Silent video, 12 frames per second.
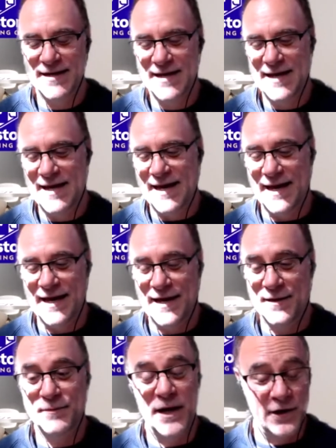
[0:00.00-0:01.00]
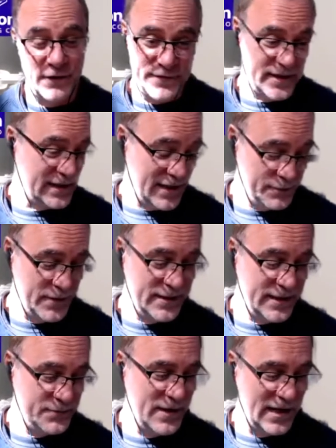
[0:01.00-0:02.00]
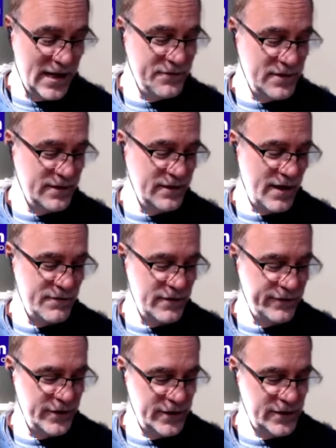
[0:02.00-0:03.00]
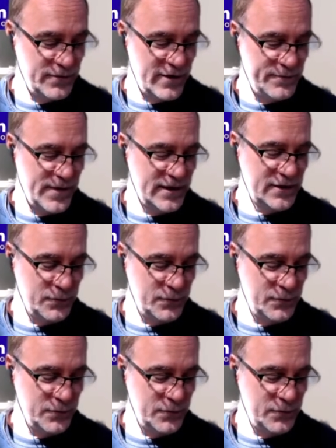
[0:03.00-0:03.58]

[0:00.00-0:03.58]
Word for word: Yeah, um, And obviously, we did well over the over the first twelve months.